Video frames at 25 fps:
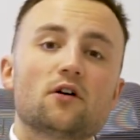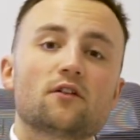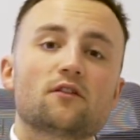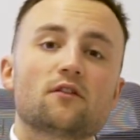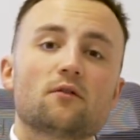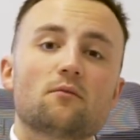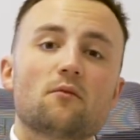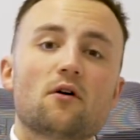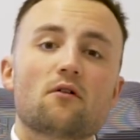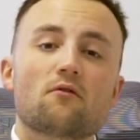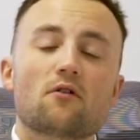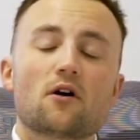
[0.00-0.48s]
work
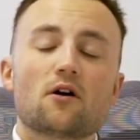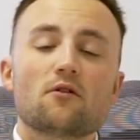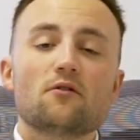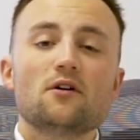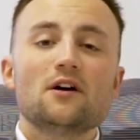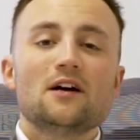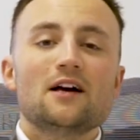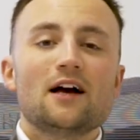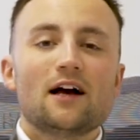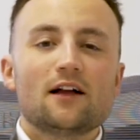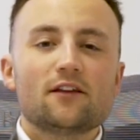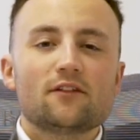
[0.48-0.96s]
tomorrow.
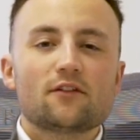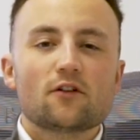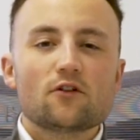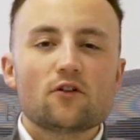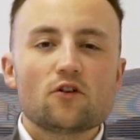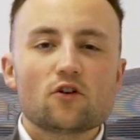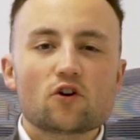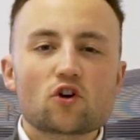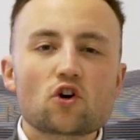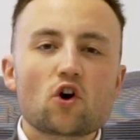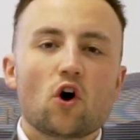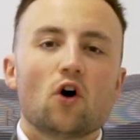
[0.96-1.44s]
And so
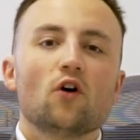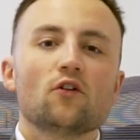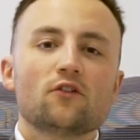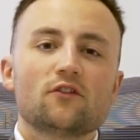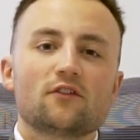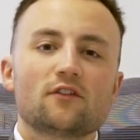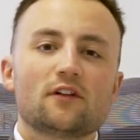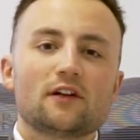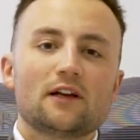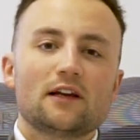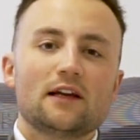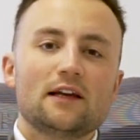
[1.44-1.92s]
you
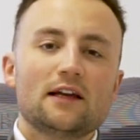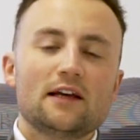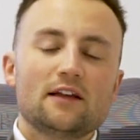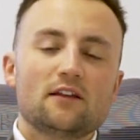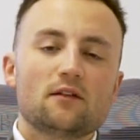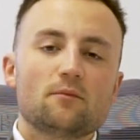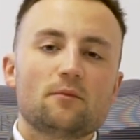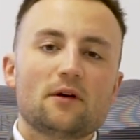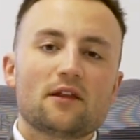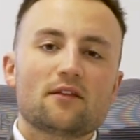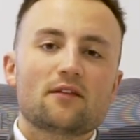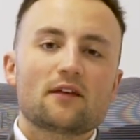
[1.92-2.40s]
constantly need
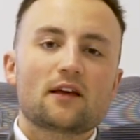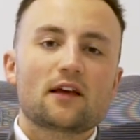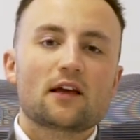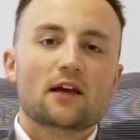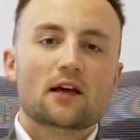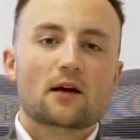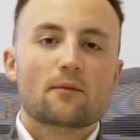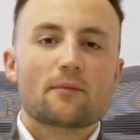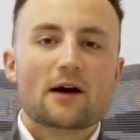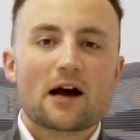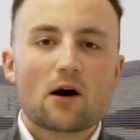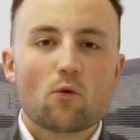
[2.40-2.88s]
to be
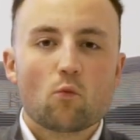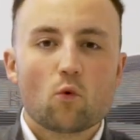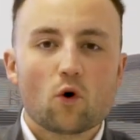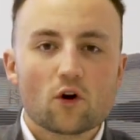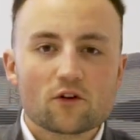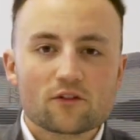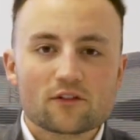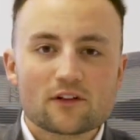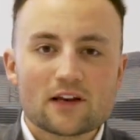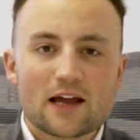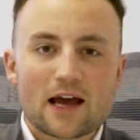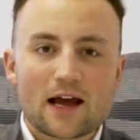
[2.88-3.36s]
thinking about
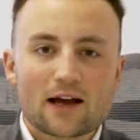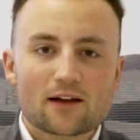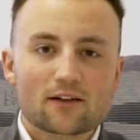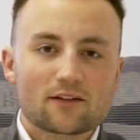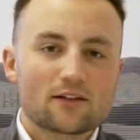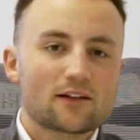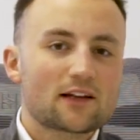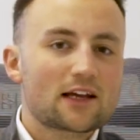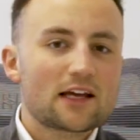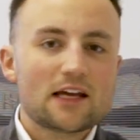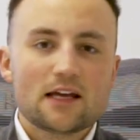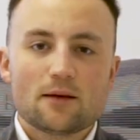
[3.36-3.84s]
what's
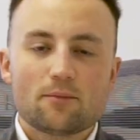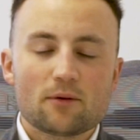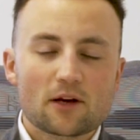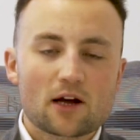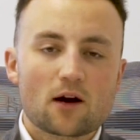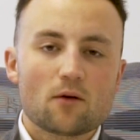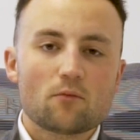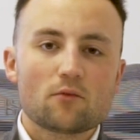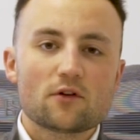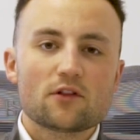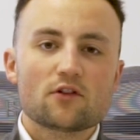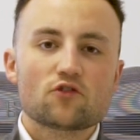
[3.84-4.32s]
next, keeping
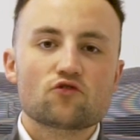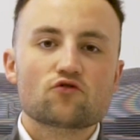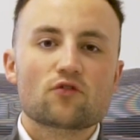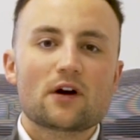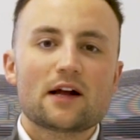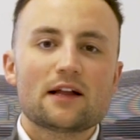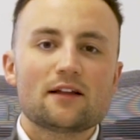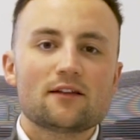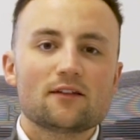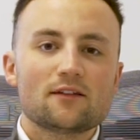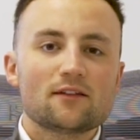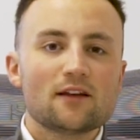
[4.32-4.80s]
up with the
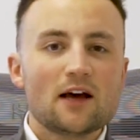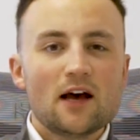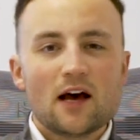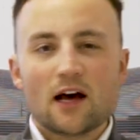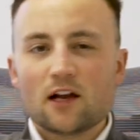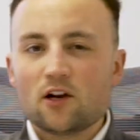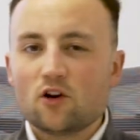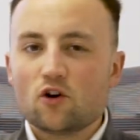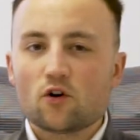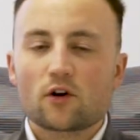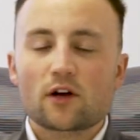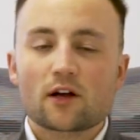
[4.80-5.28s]
trends,
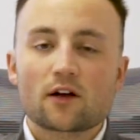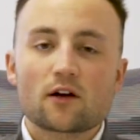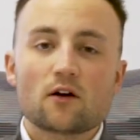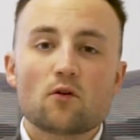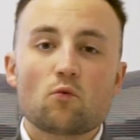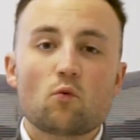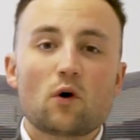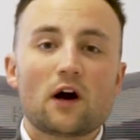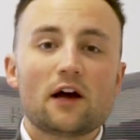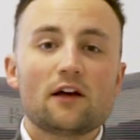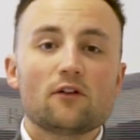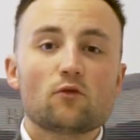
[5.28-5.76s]
and looking at
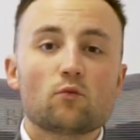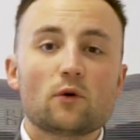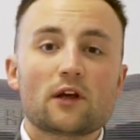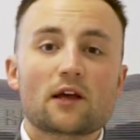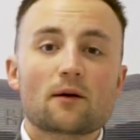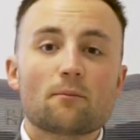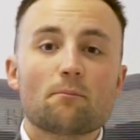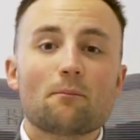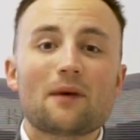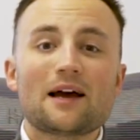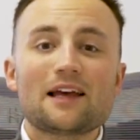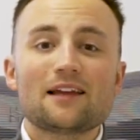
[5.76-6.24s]
ways we
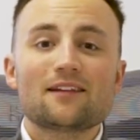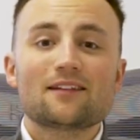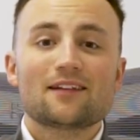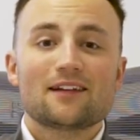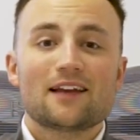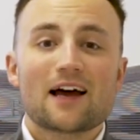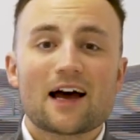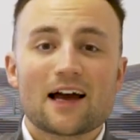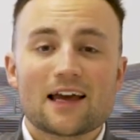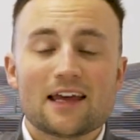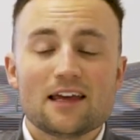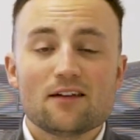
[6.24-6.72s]
can make
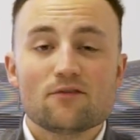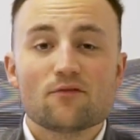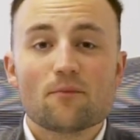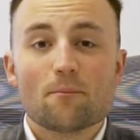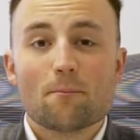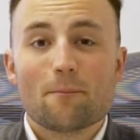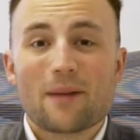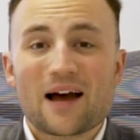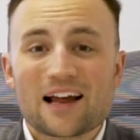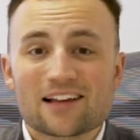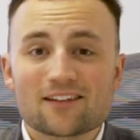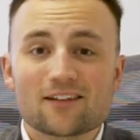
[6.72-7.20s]
today even
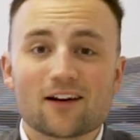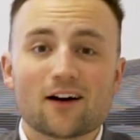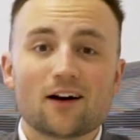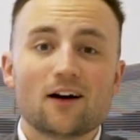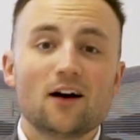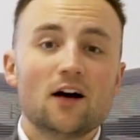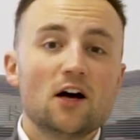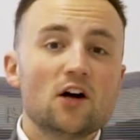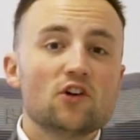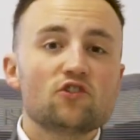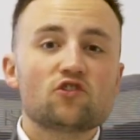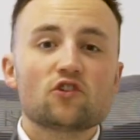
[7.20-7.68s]
better.
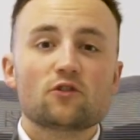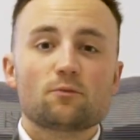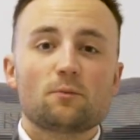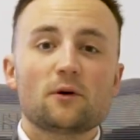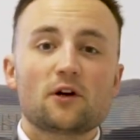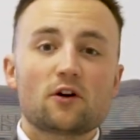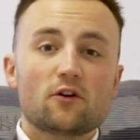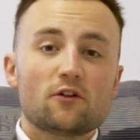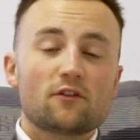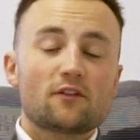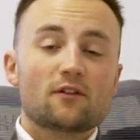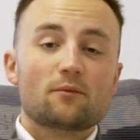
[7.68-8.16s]
Just
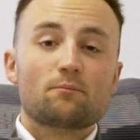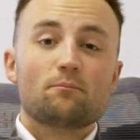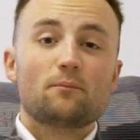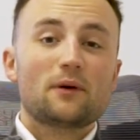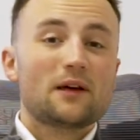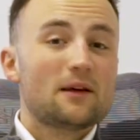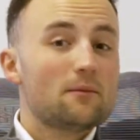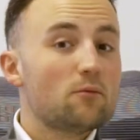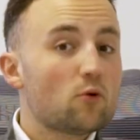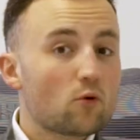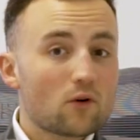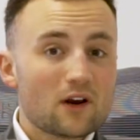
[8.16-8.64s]
because the
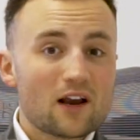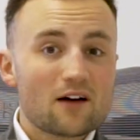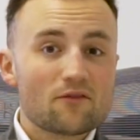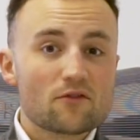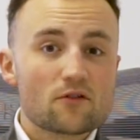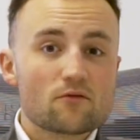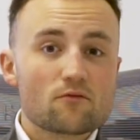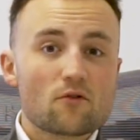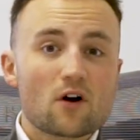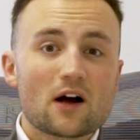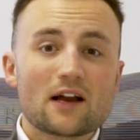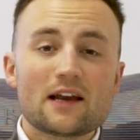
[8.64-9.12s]
people love
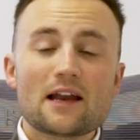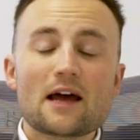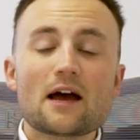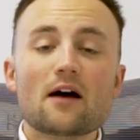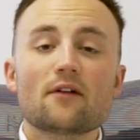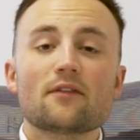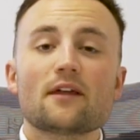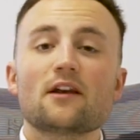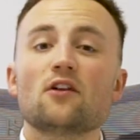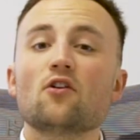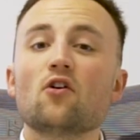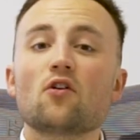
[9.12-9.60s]
it right
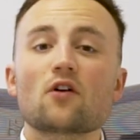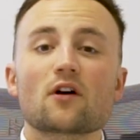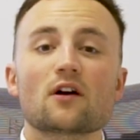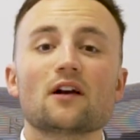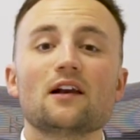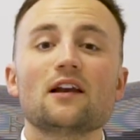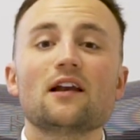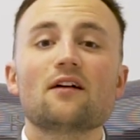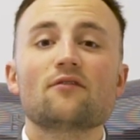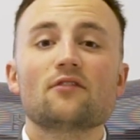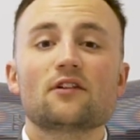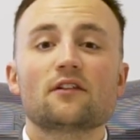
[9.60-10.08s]
now, they're not going
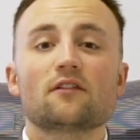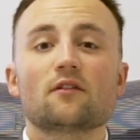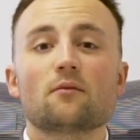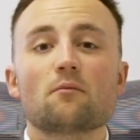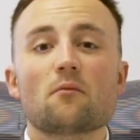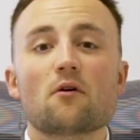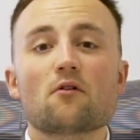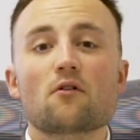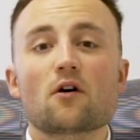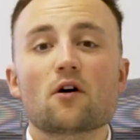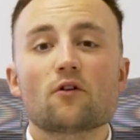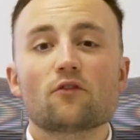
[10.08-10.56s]
to love it
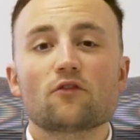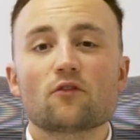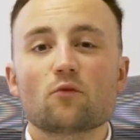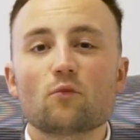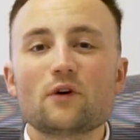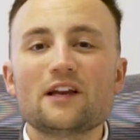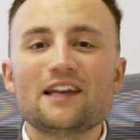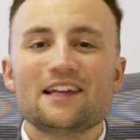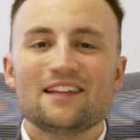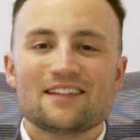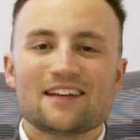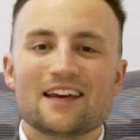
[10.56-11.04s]
tomorrow. So
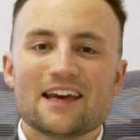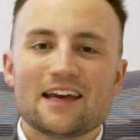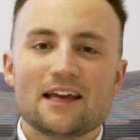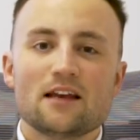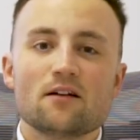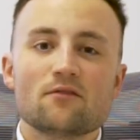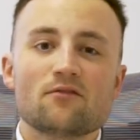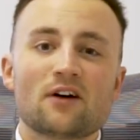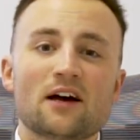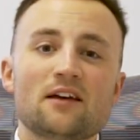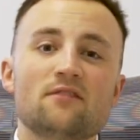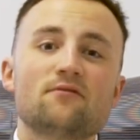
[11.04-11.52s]
we need to
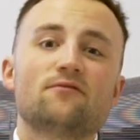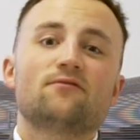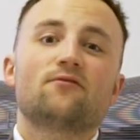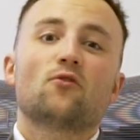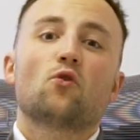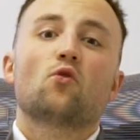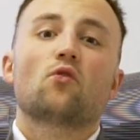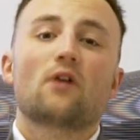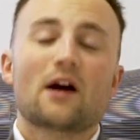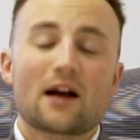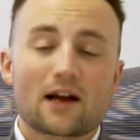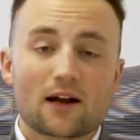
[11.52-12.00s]
innovate
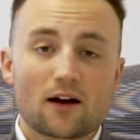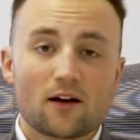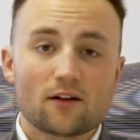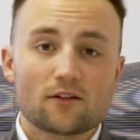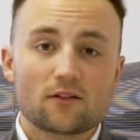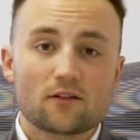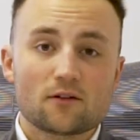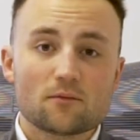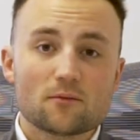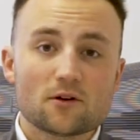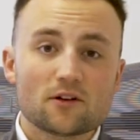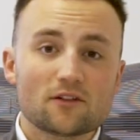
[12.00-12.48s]
for our
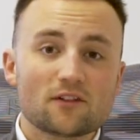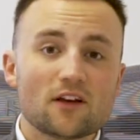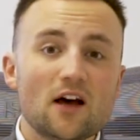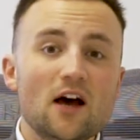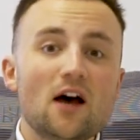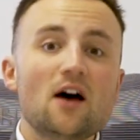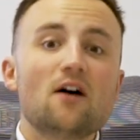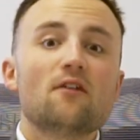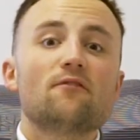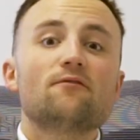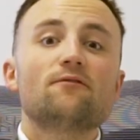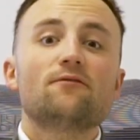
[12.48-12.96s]
customers,
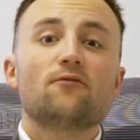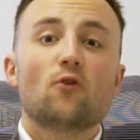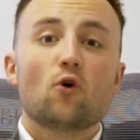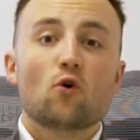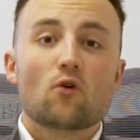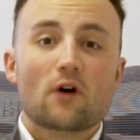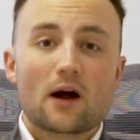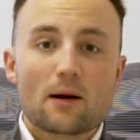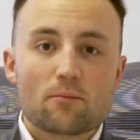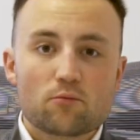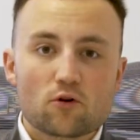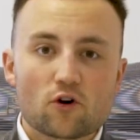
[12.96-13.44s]

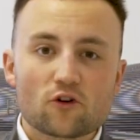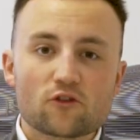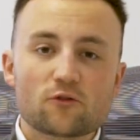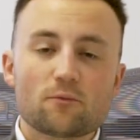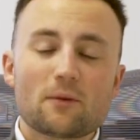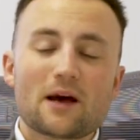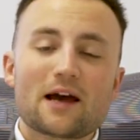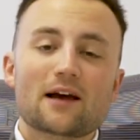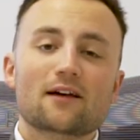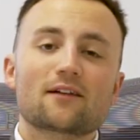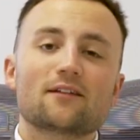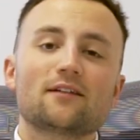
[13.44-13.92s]
for our
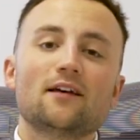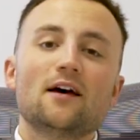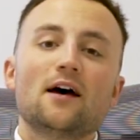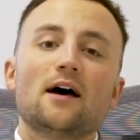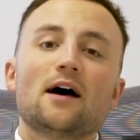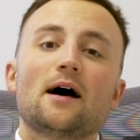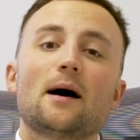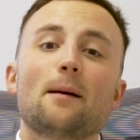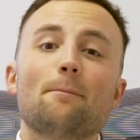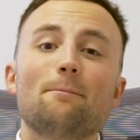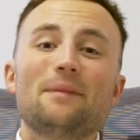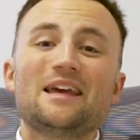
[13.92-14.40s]
prospects,
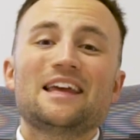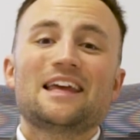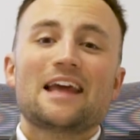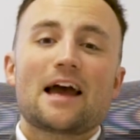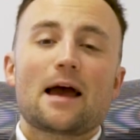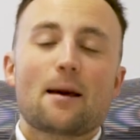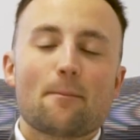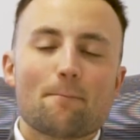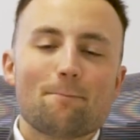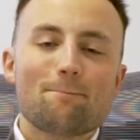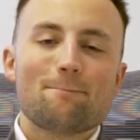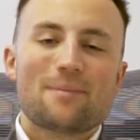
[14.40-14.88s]
and be
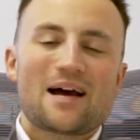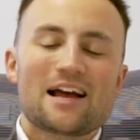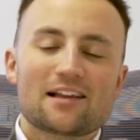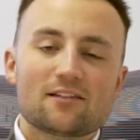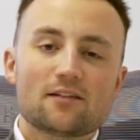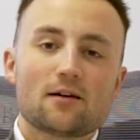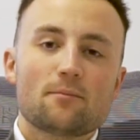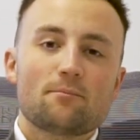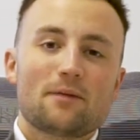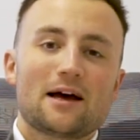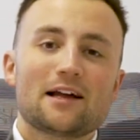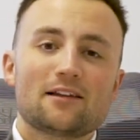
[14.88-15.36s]
getting
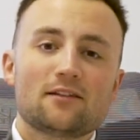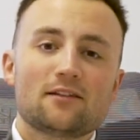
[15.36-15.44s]
better,